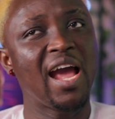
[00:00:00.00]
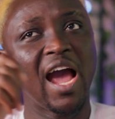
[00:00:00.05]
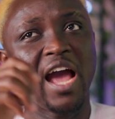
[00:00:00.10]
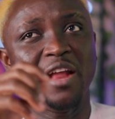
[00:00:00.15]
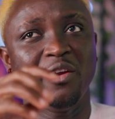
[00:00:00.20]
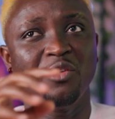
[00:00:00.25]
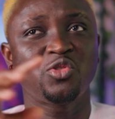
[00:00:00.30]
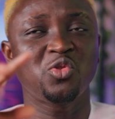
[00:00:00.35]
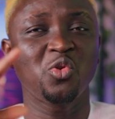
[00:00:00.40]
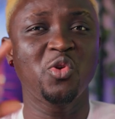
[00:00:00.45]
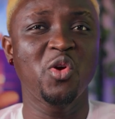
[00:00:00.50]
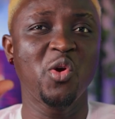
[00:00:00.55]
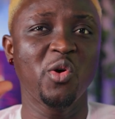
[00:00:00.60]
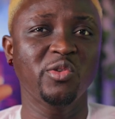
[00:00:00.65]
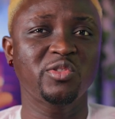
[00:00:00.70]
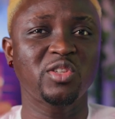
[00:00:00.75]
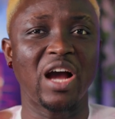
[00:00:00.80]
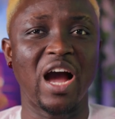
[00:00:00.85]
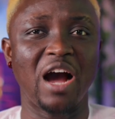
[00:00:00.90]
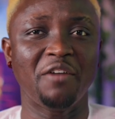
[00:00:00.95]
And also you
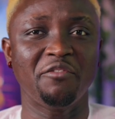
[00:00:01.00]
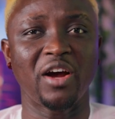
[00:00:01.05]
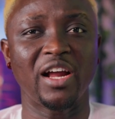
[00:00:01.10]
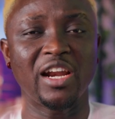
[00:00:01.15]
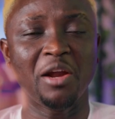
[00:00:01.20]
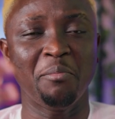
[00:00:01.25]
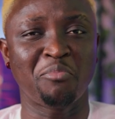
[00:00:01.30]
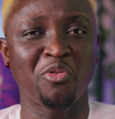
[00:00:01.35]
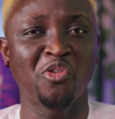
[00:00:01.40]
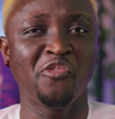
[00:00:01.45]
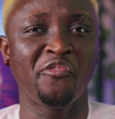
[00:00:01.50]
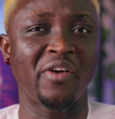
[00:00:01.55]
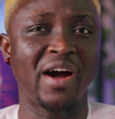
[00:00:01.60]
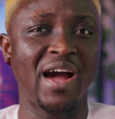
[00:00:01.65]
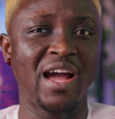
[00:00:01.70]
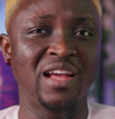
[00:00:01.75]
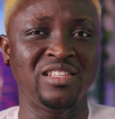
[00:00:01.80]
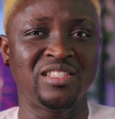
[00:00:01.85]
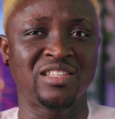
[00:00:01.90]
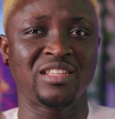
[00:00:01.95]
also have other
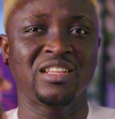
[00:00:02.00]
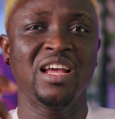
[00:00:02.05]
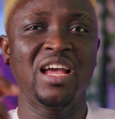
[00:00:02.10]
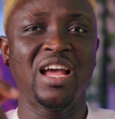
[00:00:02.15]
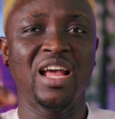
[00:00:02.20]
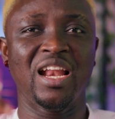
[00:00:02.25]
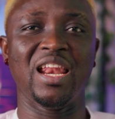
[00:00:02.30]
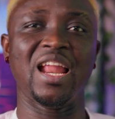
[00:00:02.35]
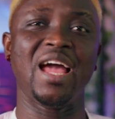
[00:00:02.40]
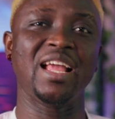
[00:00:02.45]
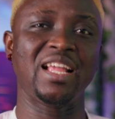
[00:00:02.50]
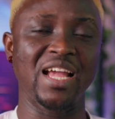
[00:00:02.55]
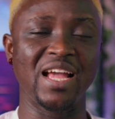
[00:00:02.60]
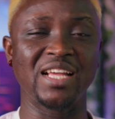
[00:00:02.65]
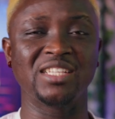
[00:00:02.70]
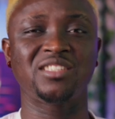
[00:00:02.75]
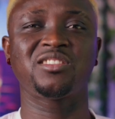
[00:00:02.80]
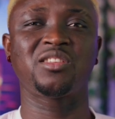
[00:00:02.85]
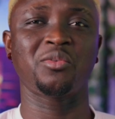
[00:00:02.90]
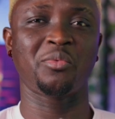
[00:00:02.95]
profiles like
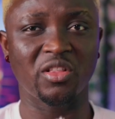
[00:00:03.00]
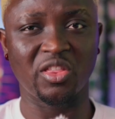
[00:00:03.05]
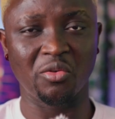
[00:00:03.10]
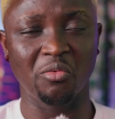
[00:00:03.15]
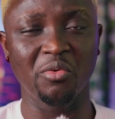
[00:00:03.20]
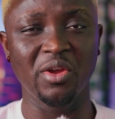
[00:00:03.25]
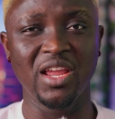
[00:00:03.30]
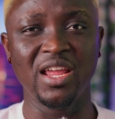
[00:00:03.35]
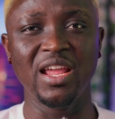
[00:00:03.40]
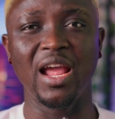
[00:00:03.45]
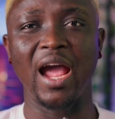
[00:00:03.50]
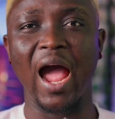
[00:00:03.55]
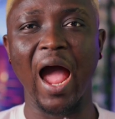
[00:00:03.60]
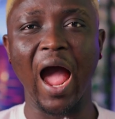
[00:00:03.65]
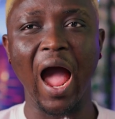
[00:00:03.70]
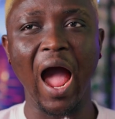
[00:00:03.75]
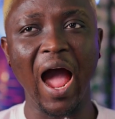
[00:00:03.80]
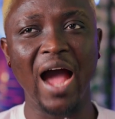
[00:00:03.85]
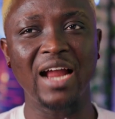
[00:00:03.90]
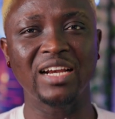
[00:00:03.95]
S3
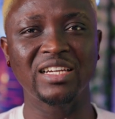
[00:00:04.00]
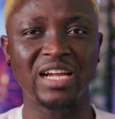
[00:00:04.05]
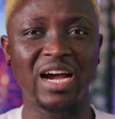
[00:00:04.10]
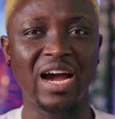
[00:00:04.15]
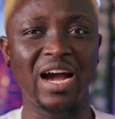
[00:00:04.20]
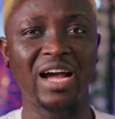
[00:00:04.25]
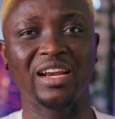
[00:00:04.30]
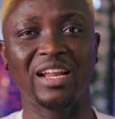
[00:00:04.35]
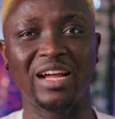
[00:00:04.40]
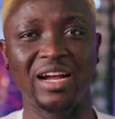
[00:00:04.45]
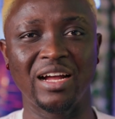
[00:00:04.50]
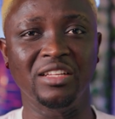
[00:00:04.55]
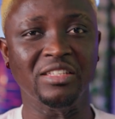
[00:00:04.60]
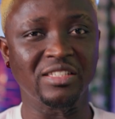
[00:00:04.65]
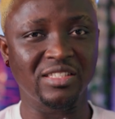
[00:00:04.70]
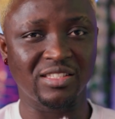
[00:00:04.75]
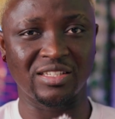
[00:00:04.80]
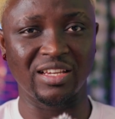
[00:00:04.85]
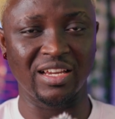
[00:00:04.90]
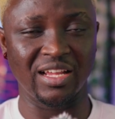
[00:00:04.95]
and other
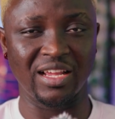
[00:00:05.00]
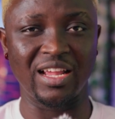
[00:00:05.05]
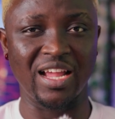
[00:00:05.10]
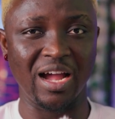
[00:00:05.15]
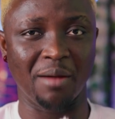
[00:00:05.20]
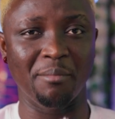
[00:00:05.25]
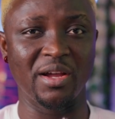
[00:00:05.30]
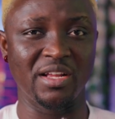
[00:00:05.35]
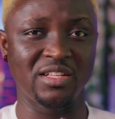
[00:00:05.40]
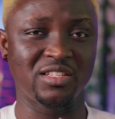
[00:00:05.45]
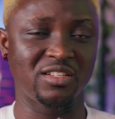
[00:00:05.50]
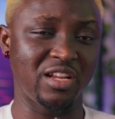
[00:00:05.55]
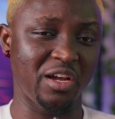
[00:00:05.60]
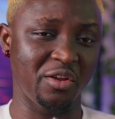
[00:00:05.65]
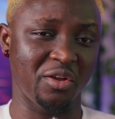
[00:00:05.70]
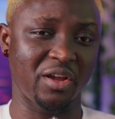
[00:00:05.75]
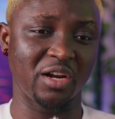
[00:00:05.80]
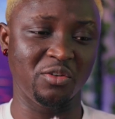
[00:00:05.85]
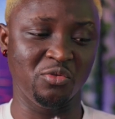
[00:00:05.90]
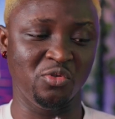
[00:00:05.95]
scenic gamuts that
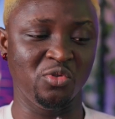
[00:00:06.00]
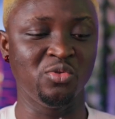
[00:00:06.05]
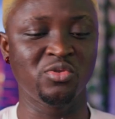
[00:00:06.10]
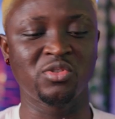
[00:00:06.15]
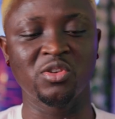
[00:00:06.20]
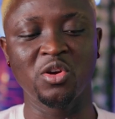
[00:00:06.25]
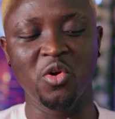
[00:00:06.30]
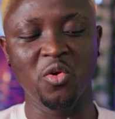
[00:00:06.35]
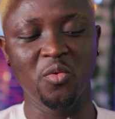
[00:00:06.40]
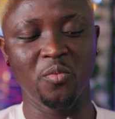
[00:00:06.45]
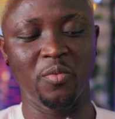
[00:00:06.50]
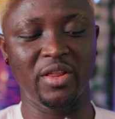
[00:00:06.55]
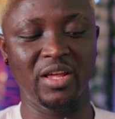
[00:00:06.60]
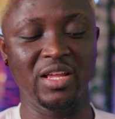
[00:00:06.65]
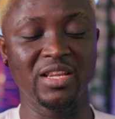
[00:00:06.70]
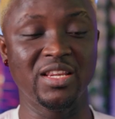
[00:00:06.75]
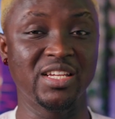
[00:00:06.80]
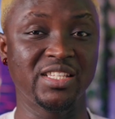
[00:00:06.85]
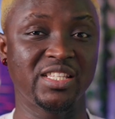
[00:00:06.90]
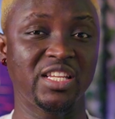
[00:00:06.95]
you can use
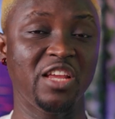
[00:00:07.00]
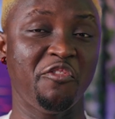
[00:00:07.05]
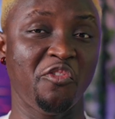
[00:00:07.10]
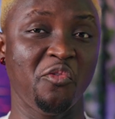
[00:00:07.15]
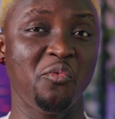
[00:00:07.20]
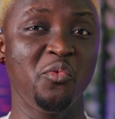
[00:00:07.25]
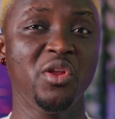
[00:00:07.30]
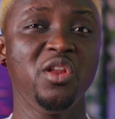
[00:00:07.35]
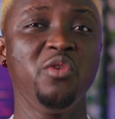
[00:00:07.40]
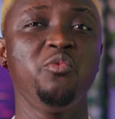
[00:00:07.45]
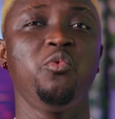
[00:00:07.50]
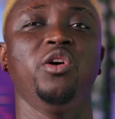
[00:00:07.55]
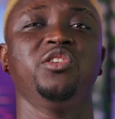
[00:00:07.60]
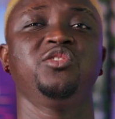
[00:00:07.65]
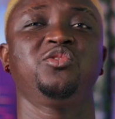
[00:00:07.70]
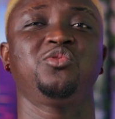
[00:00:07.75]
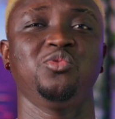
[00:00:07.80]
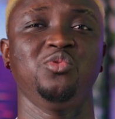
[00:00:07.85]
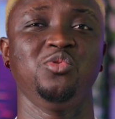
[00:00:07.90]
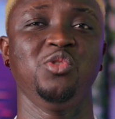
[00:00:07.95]
within this if you really
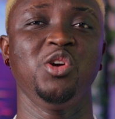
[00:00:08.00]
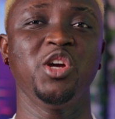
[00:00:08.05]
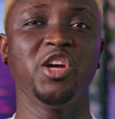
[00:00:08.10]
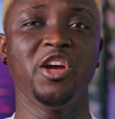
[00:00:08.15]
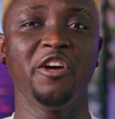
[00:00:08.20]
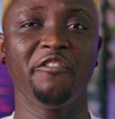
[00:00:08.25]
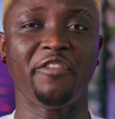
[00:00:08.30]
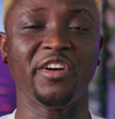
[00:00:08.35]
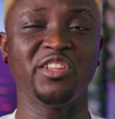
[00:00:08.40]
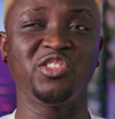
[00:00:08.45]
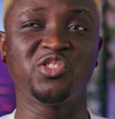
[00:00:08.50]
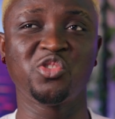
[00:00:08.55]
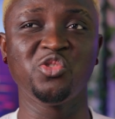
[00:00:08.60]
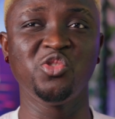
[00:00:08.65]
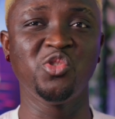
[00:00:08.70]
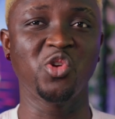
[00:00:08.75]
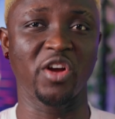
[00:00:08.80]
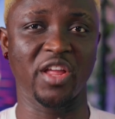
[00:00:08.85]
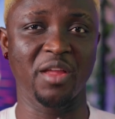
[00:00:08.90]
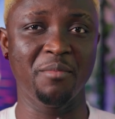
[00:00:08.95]
want to
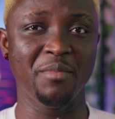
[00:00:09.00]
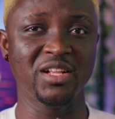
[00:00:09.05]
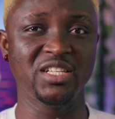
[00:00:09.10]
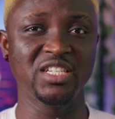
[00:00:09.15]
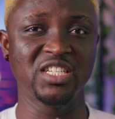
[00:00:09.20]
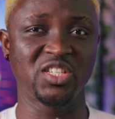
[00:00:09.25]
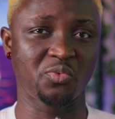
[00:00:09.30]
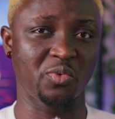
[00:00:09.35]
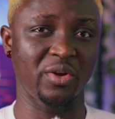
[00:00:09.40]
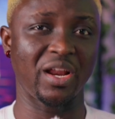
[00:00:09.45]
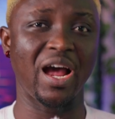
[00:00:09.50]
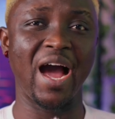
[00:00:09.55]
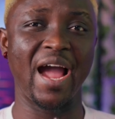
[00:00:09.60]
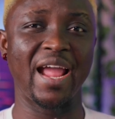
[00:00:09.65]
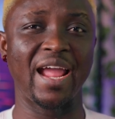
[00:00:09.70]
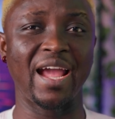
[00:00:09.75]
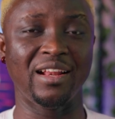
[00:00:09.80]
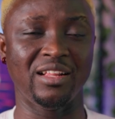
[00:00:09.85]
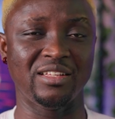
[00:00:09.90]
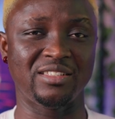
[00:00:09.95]
fine-tune your images with
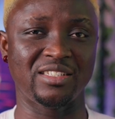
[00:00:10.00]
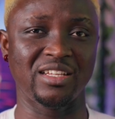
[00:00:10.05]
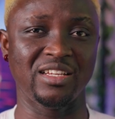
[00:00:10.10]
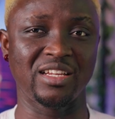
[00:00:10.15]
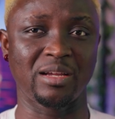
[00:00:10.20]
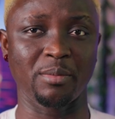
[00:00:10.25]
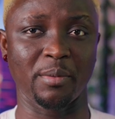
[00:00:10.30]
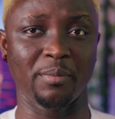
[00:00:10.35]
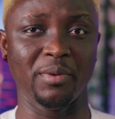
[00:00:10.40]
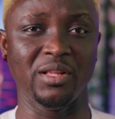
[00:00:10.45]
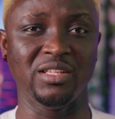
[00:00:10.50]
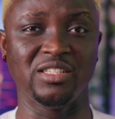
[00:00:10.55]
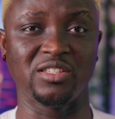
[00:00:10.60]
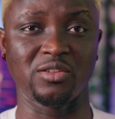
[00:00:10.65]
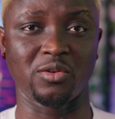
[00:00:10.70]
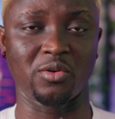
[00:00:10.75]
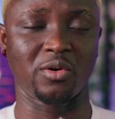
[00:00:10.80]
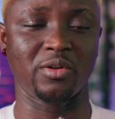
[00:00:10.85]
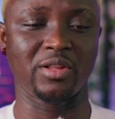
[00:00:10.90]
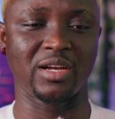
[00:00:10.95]
high editing
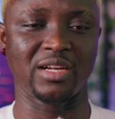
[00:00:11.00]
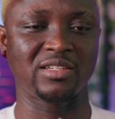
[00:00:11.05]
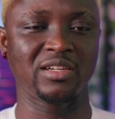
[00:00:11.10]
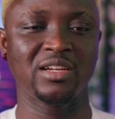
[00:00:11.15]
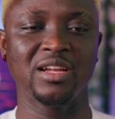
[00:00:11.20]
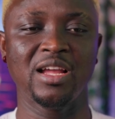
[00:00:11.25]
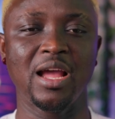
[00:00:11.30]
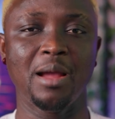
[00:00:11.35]
probabilities and all that.